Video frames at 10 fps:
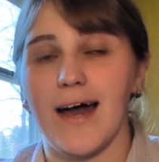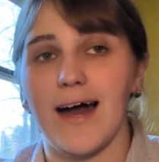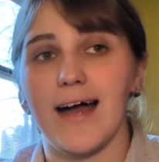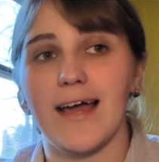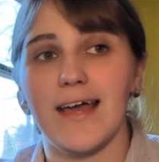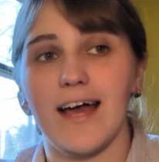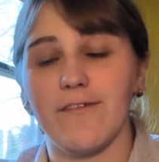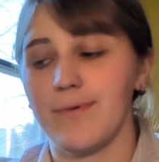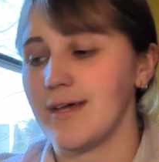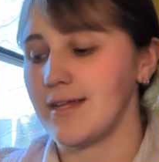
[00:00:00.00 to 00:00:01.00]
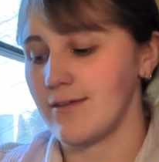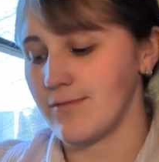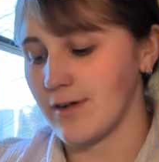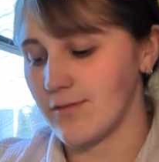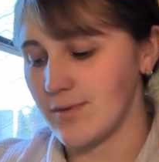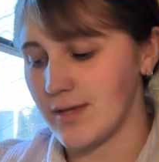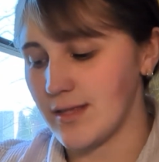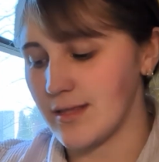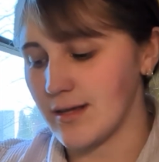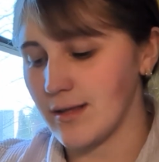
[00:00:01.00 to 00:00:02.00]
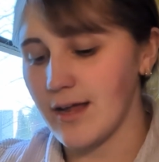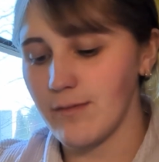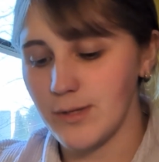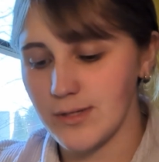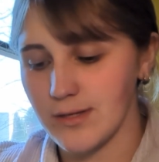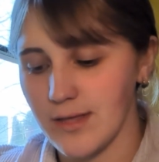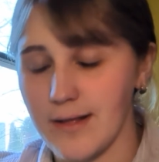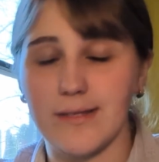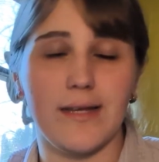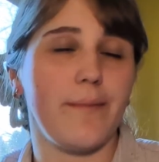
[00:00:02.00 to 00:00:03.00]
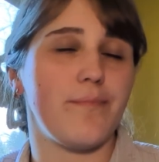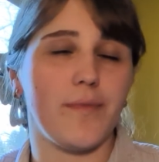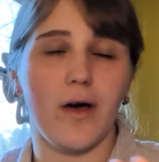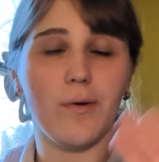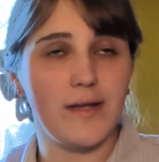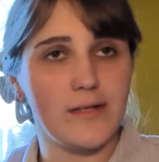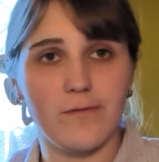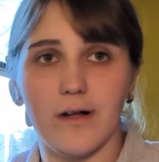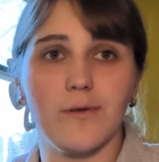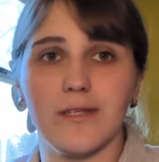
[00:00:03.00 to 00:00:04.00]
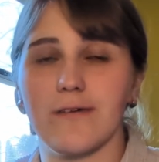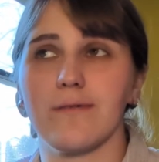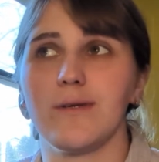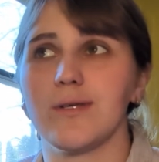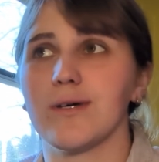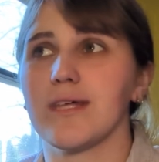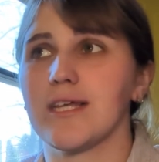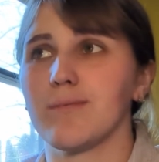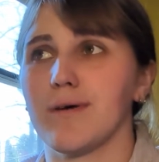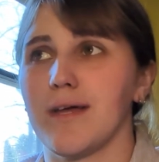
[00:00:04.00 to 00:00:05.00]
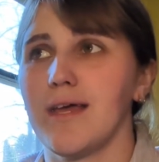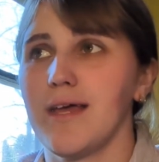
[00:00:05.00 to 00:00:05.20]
I have been involved with a lot of musical things. I'm always involved with different musical things, but